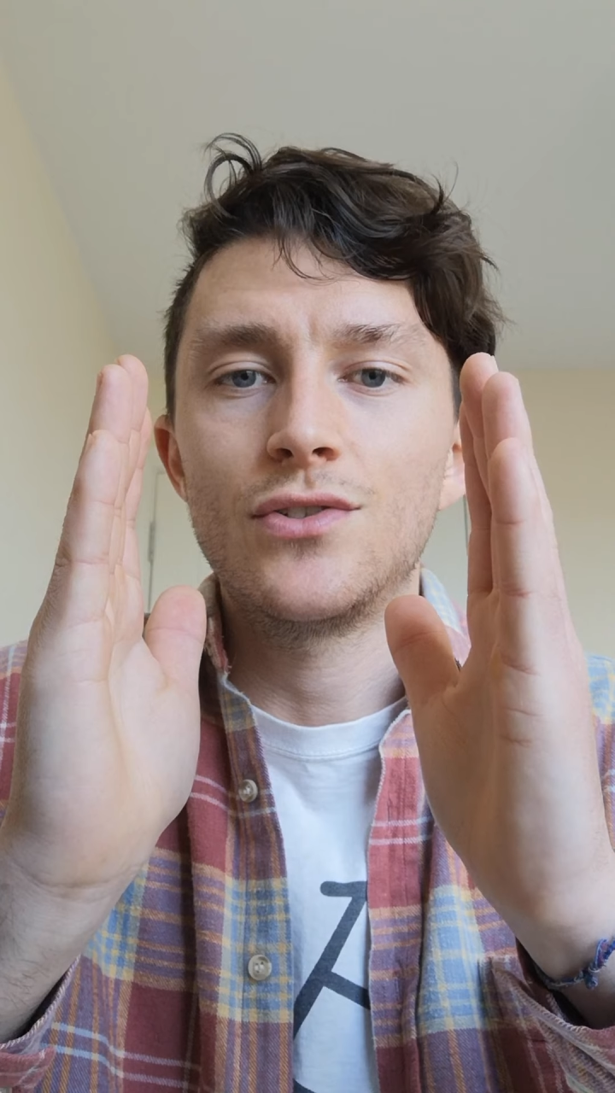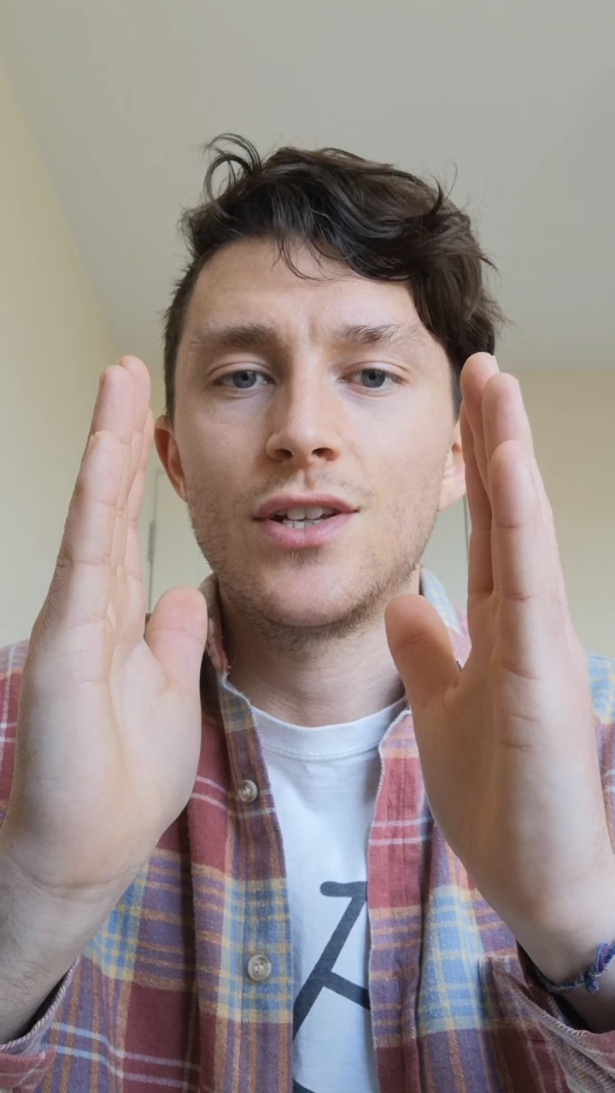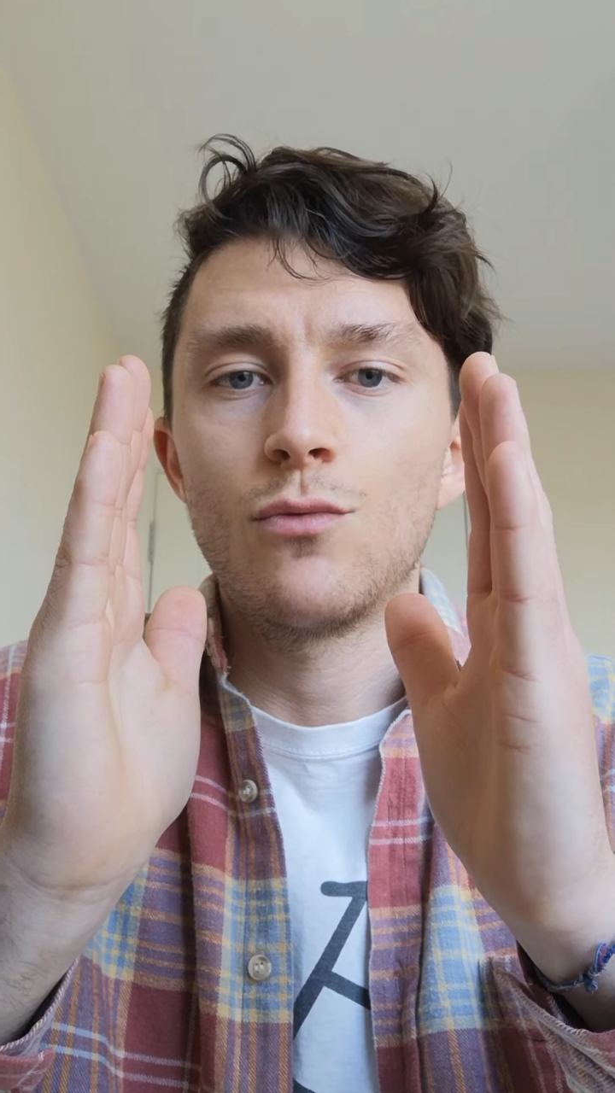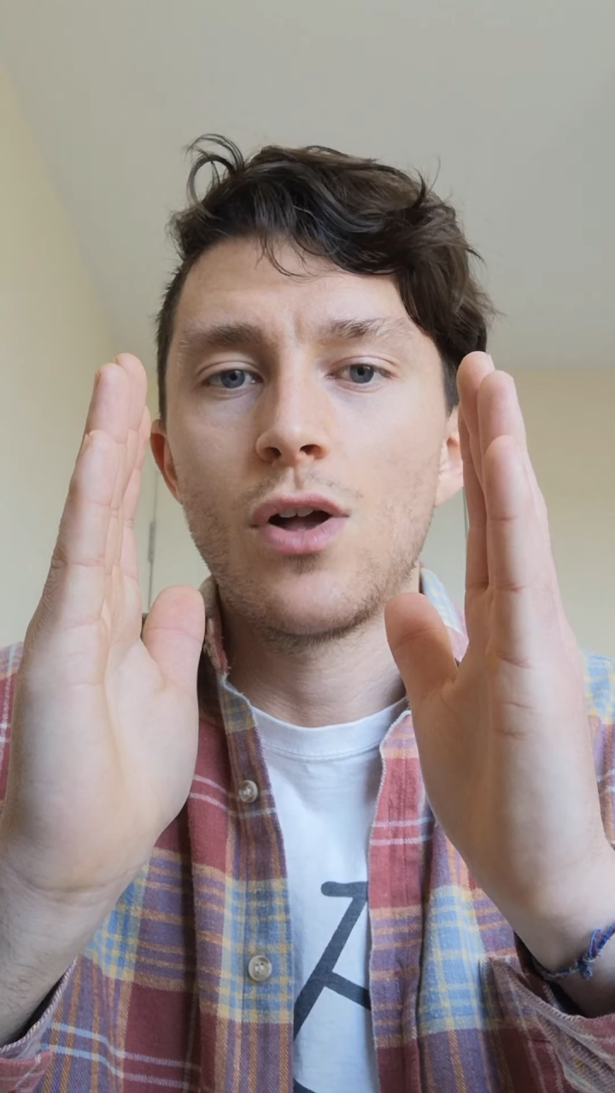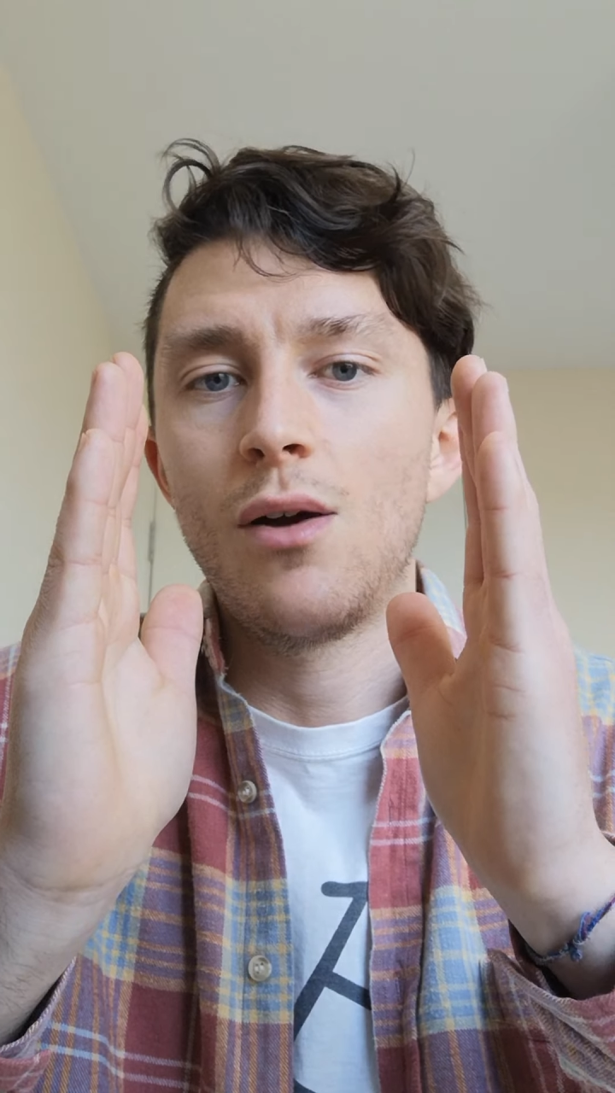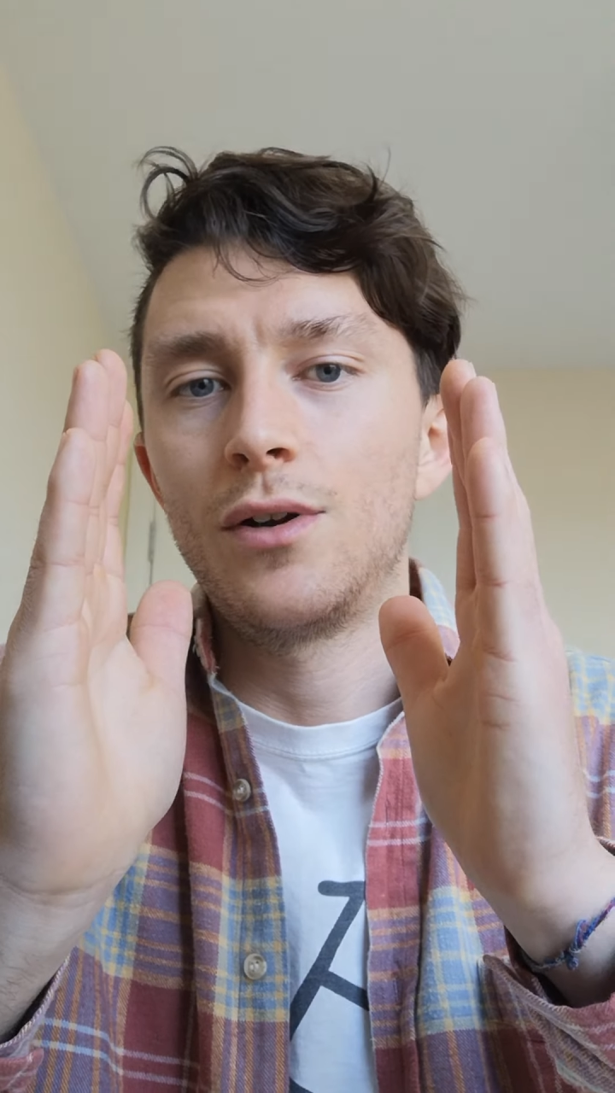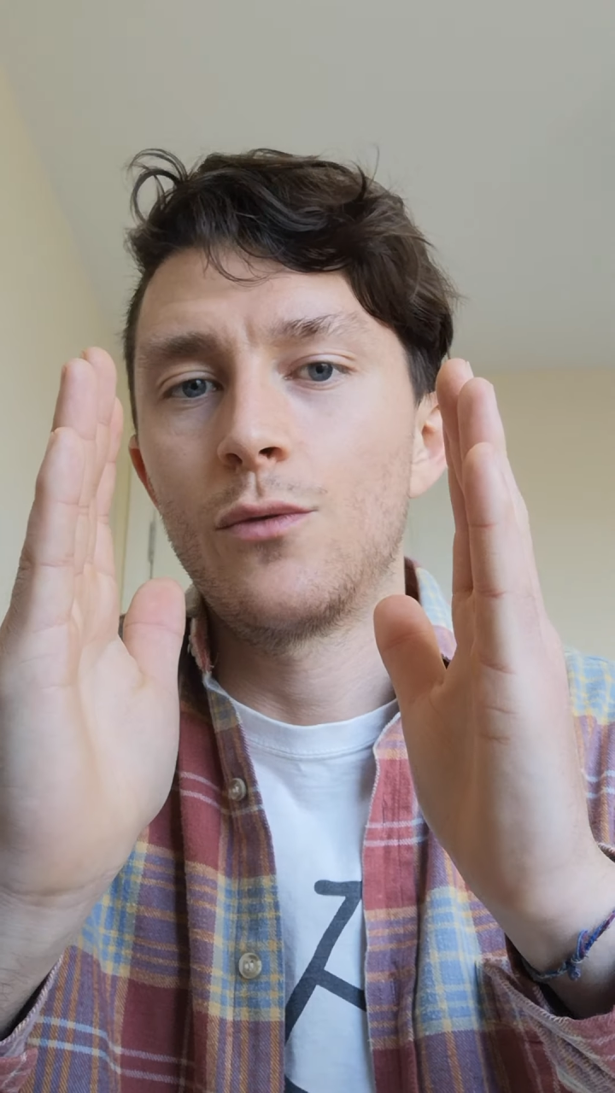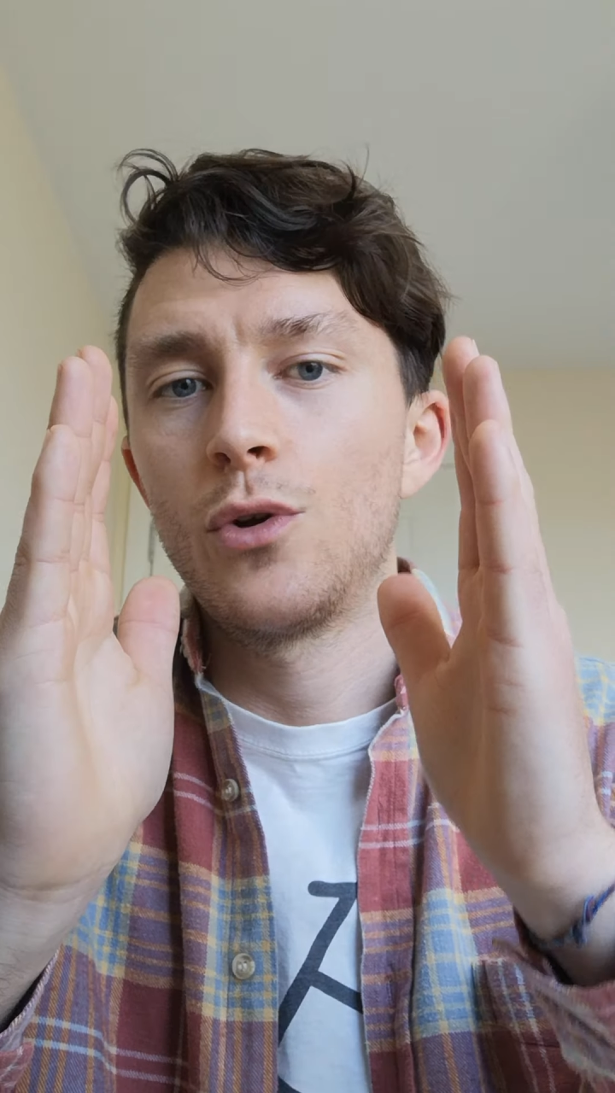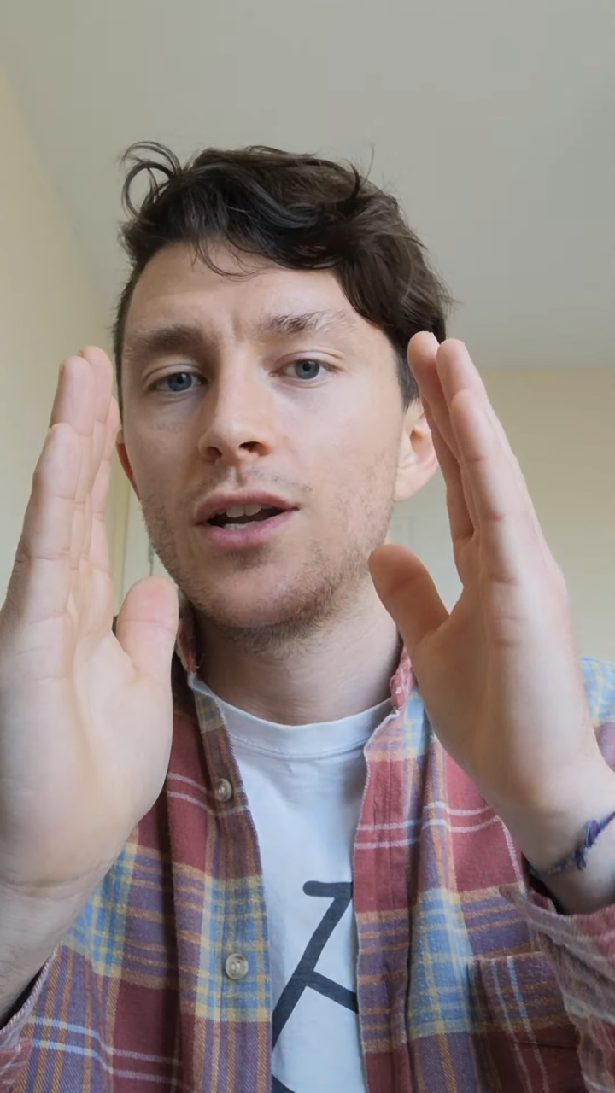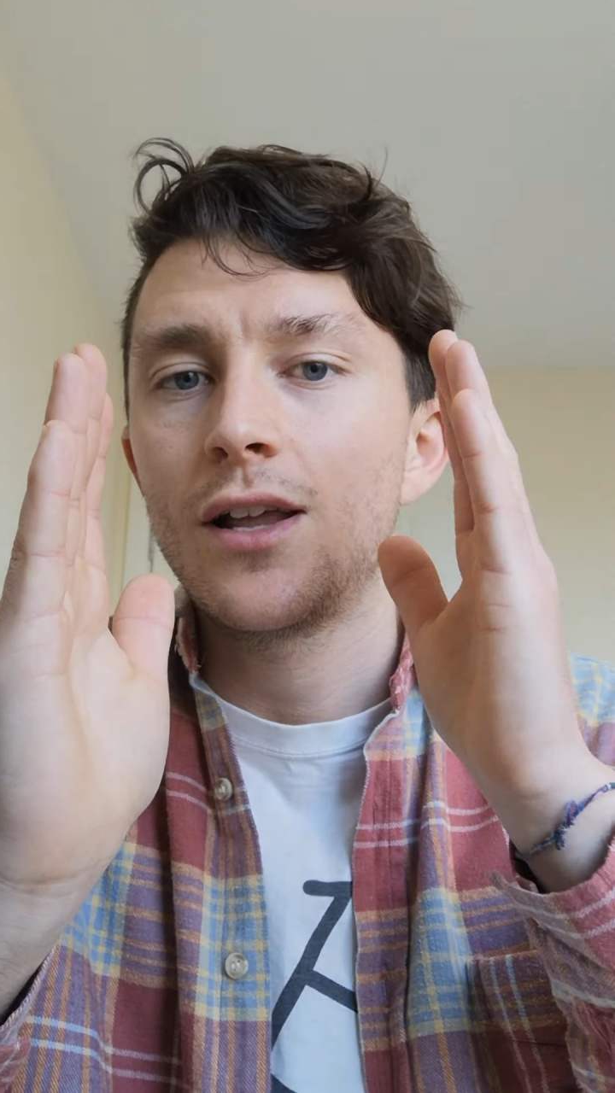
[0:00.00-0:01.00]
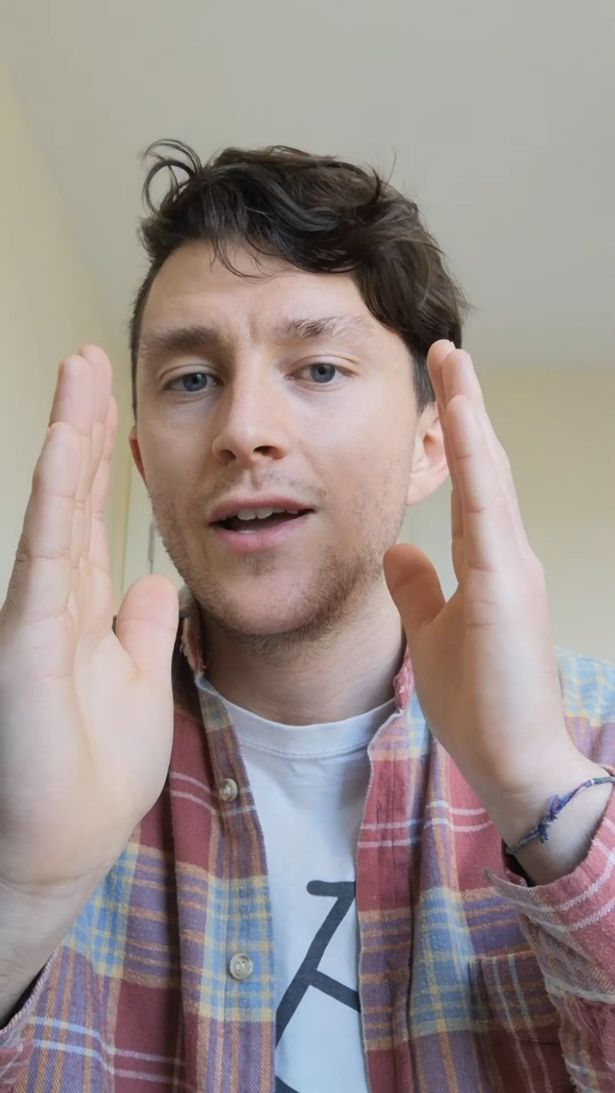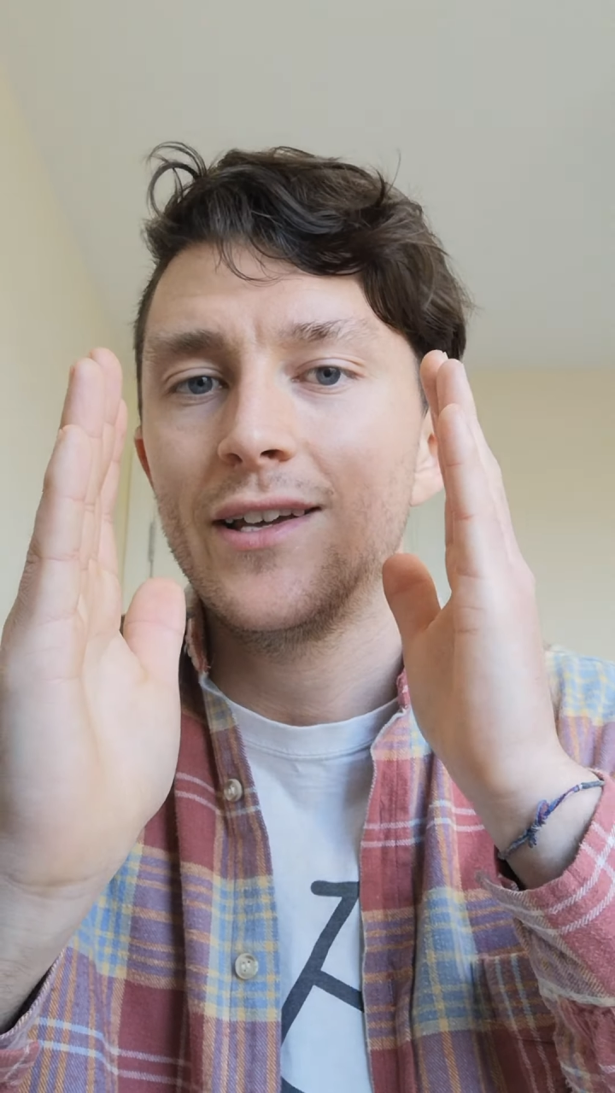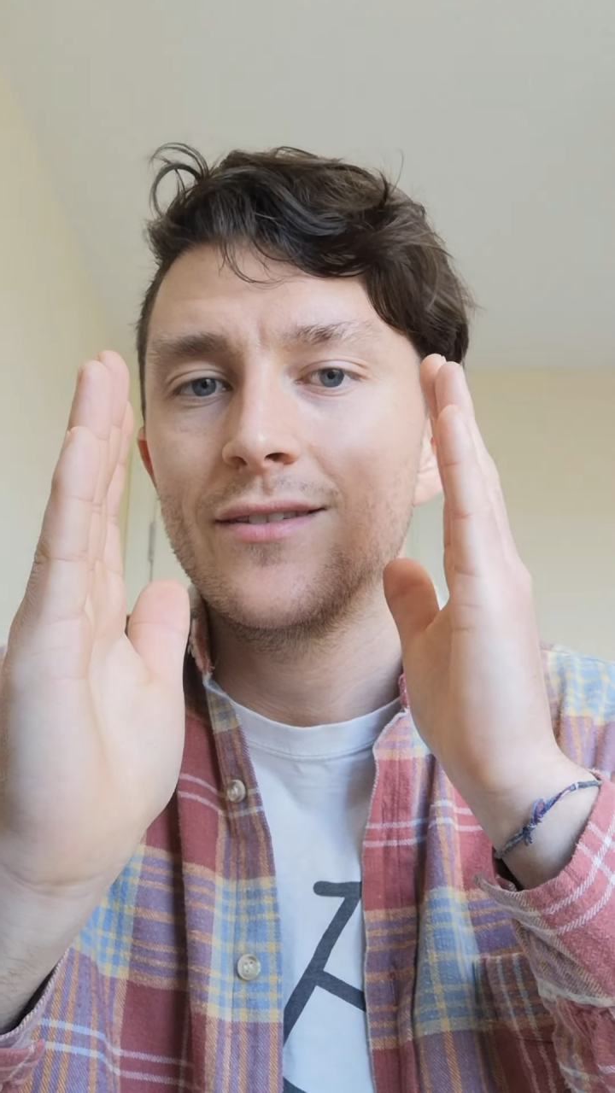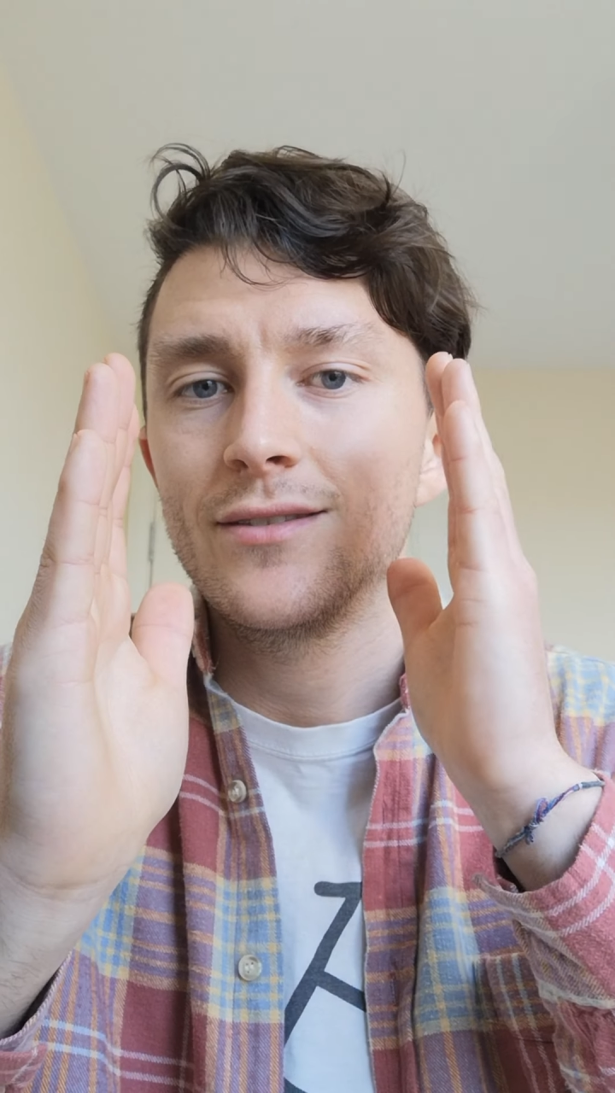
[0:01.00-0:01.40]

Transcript: can see, right, well, I really like